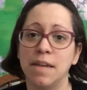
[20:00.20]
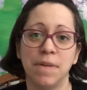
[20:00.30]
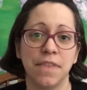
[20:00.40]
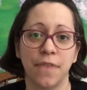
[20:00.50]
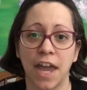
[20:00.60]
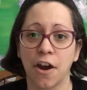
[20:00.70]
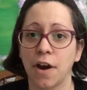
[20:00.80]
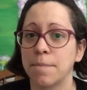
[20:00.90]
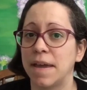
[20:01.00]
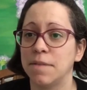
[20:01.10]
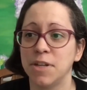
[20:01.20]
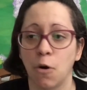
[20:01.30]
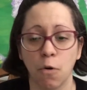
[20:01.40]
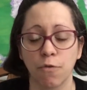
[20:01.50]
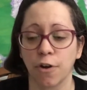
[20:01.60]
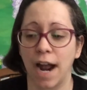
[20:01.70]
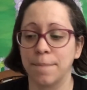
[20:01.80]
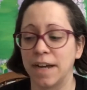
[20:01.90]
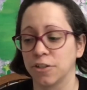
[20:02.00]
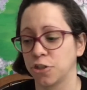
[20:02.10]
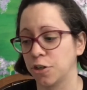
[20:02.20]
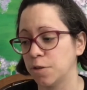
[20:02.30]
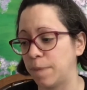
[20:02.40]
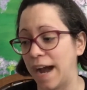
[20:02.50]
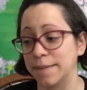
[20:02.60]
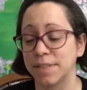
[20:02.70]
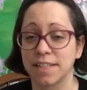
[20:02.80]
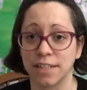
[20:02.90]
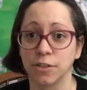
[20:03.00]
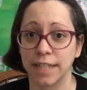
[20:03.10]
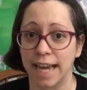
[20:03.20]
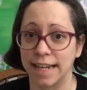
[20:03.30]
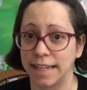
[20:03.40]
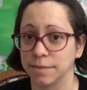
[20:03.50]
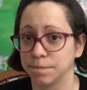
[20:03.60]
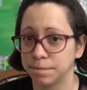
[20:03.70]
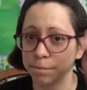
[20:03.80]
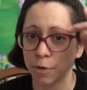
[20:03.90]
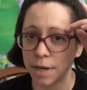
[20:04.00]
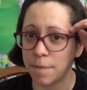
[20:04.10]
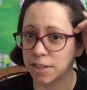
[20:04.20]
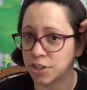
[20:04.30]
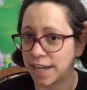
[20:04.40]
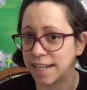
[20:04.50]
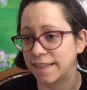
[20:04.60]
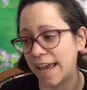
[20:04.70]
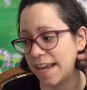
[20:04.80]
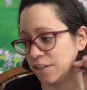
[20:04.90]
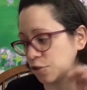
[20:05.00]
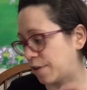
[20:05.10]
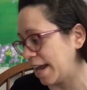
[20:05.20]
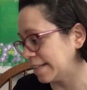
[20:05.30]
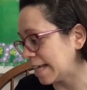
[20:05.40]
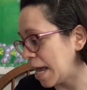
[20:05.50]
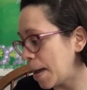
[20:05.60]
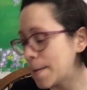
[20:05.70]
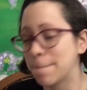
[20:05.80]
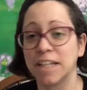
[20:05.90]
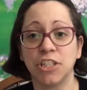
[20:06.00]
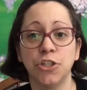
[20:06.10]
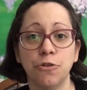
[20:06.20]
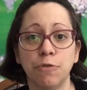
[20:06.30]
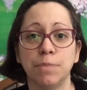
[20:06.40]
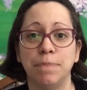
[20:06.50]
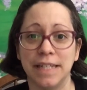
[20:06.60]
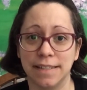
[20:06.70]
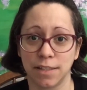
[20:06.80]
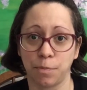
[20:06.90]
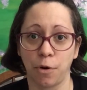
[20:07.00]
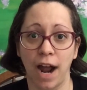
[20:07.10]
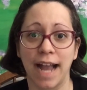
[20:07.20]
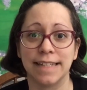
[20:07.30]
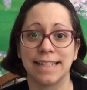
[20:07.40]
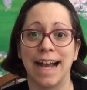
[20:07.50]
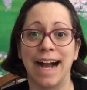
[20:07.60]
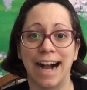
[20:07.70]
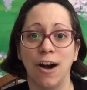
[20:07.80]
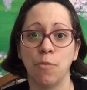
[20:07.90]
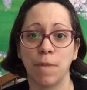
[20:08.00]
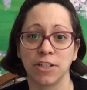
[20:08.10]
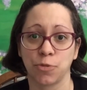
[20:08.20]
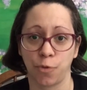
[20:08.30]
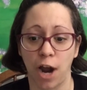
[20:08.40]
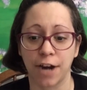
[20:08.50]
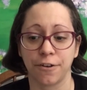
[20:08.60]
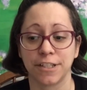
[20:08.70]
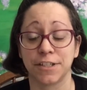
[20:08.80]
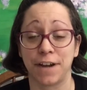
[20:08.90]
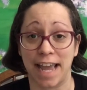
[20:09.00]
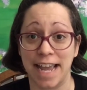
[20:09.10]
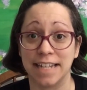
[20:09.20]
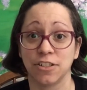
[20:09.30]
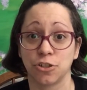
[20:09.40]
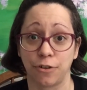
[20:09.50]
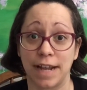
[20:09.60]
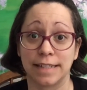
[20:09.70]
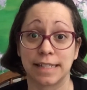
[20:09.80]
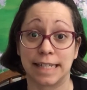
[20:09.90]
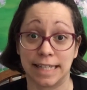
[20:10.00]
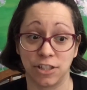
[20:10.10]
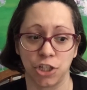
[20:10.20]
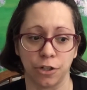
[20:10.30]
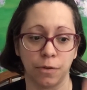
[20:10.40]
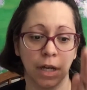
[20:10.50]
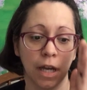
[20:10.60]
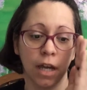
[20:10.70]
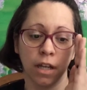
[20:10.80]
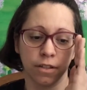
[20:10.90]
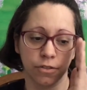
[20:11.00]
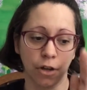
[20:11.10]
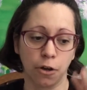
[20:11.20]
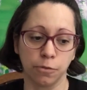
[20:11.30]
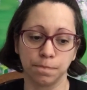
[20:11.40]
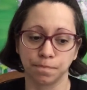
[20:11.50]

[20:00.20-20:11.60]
be there, I may be over, I'm not sure, but I'm still pretty much getting the 8 strands. But you would be surprised at how much progress 8 strands gets you. So